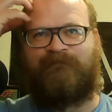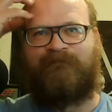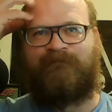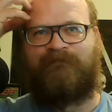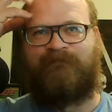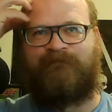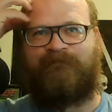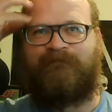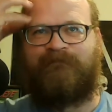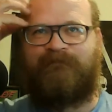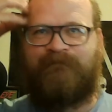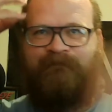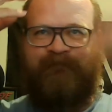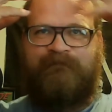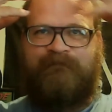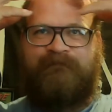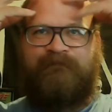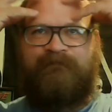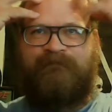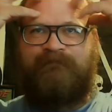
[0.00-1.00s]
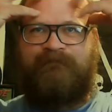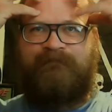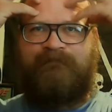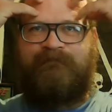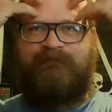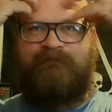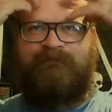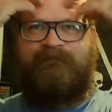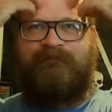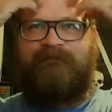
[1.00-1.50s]

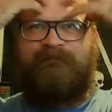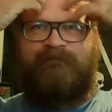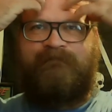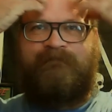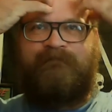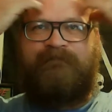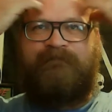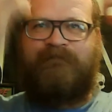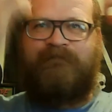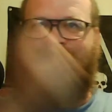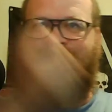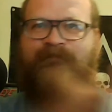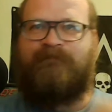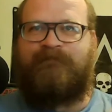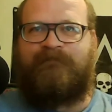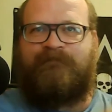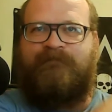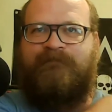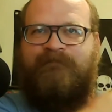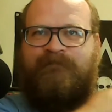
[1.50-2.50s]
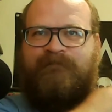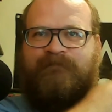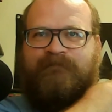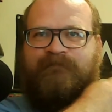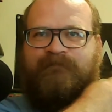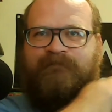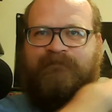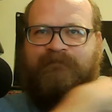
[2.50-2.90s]
[no speech]